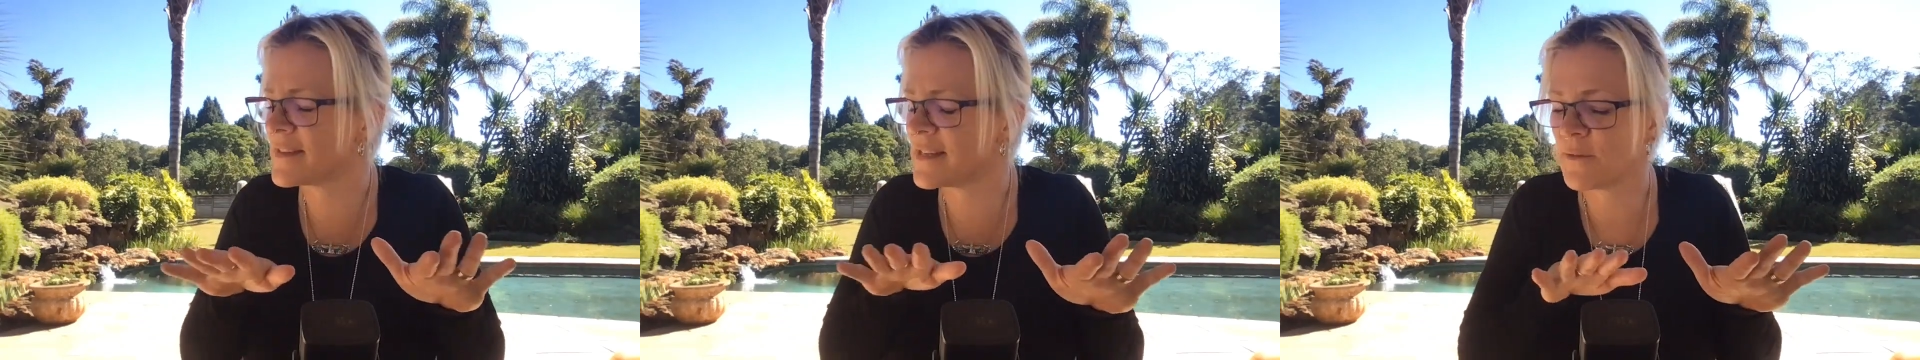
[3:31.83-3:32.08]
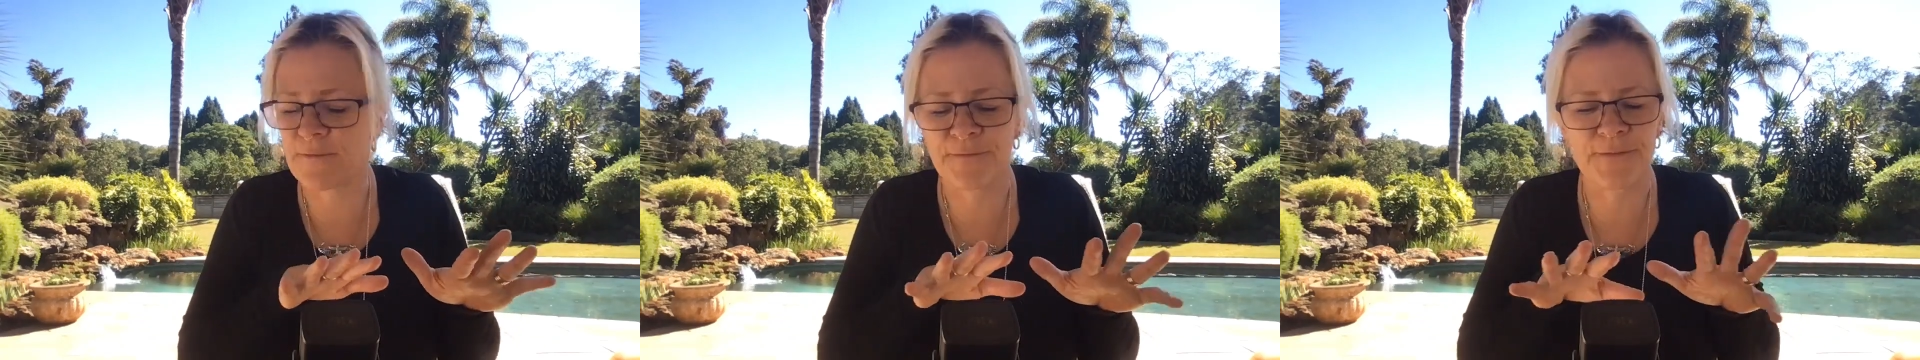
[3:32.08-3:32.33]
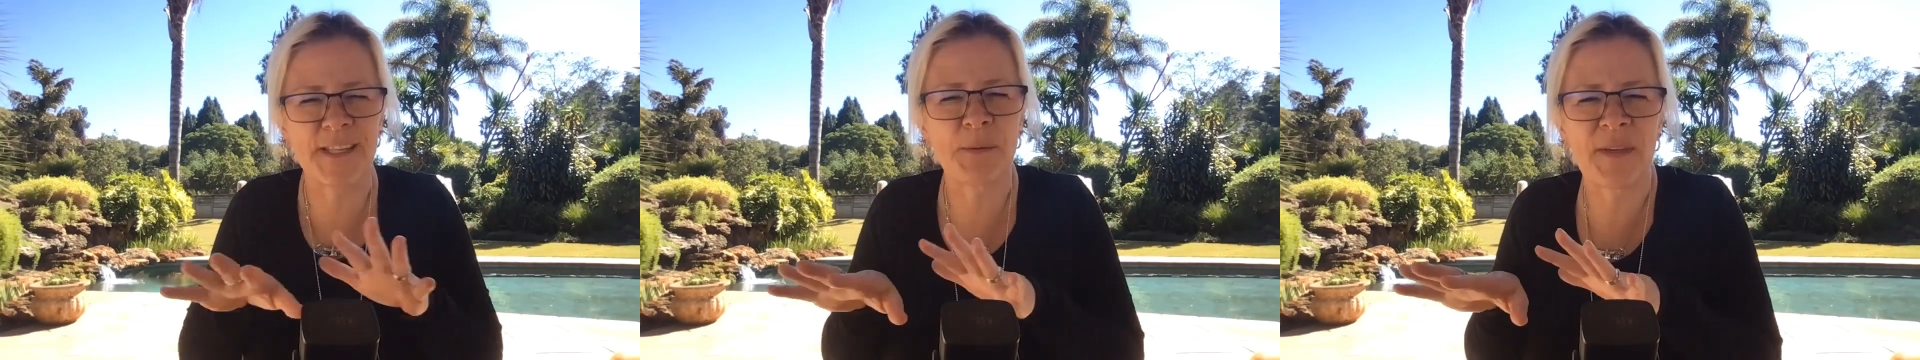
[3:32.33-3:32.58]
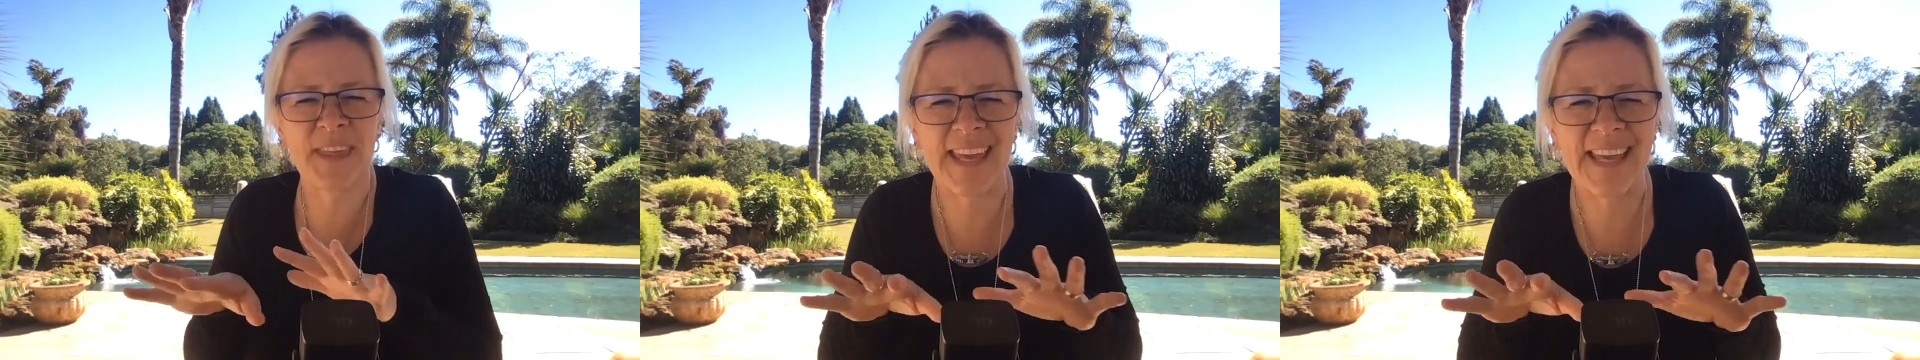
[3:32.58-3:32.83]
that. See
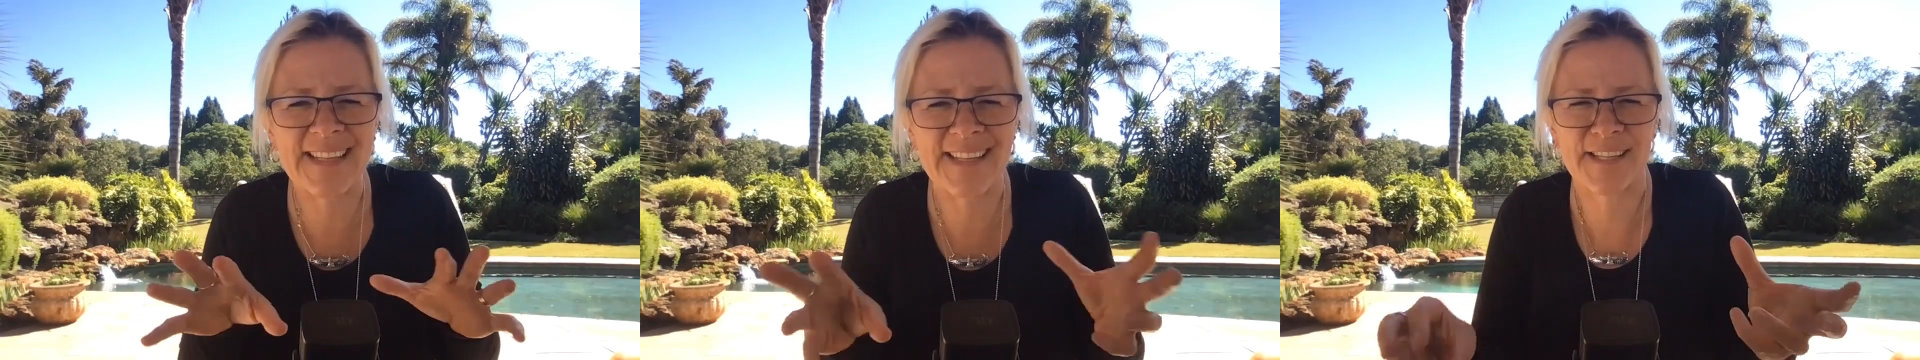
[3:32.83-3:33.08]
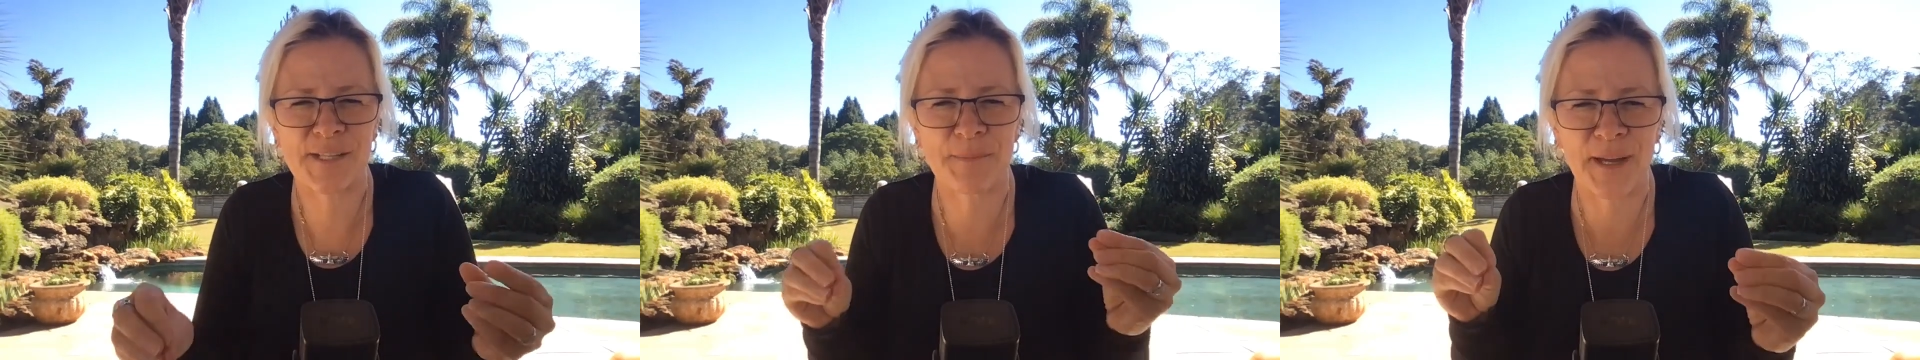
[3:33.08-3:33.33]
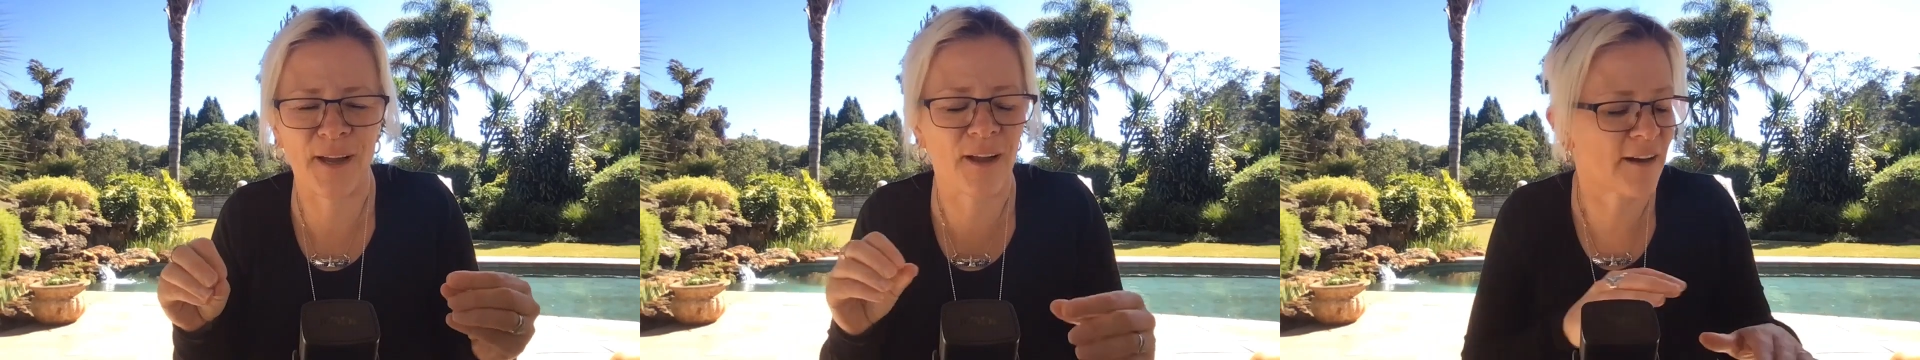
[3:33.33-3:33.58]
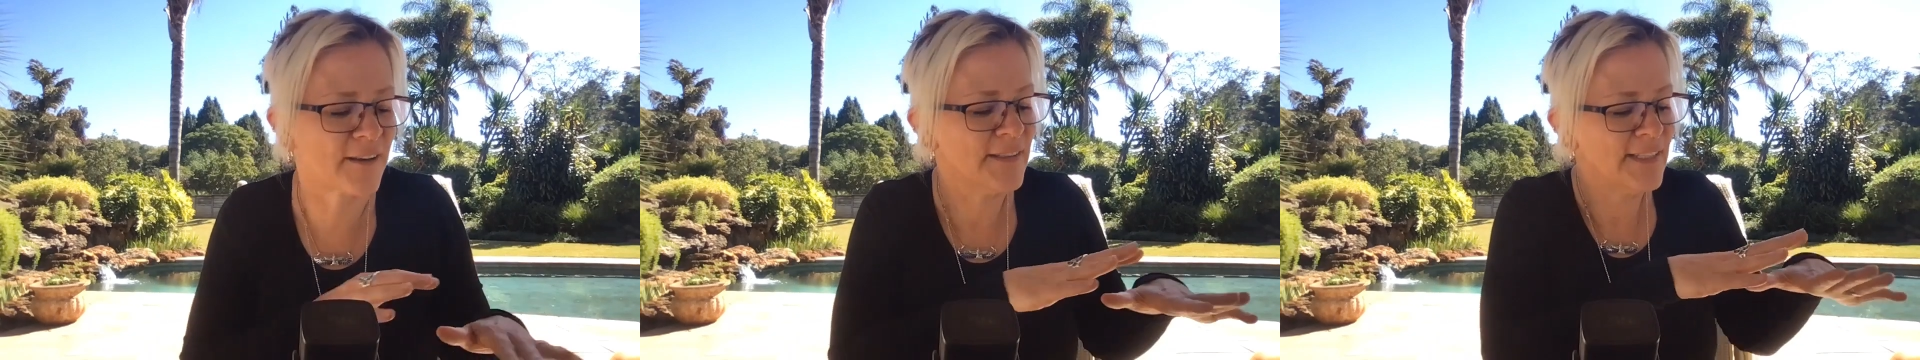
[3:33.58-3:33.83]
where the heat is to pick a
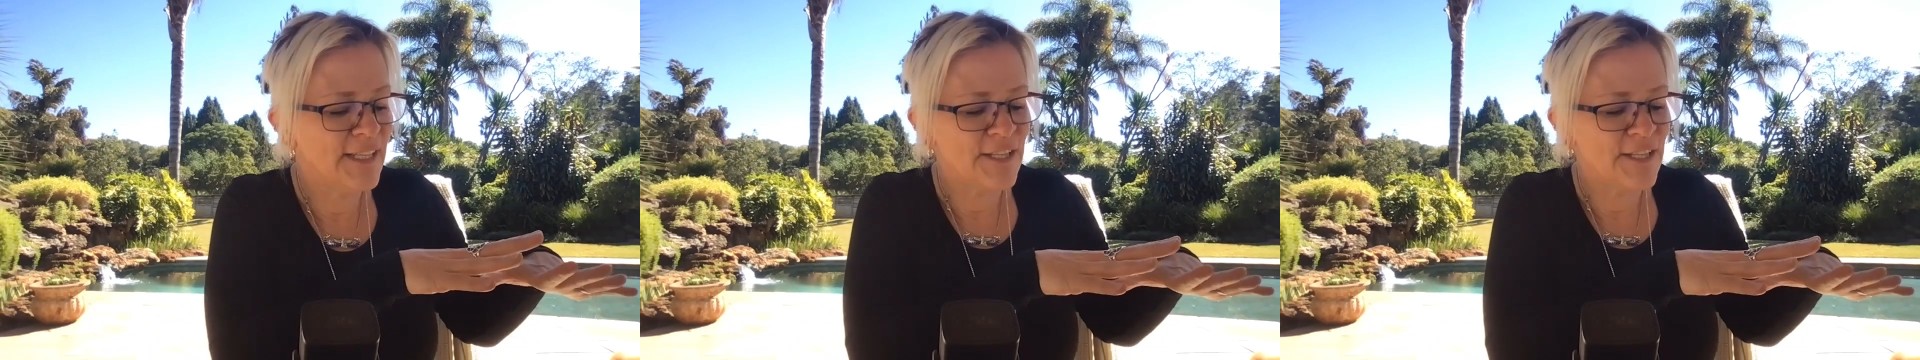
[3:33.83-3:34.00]
card.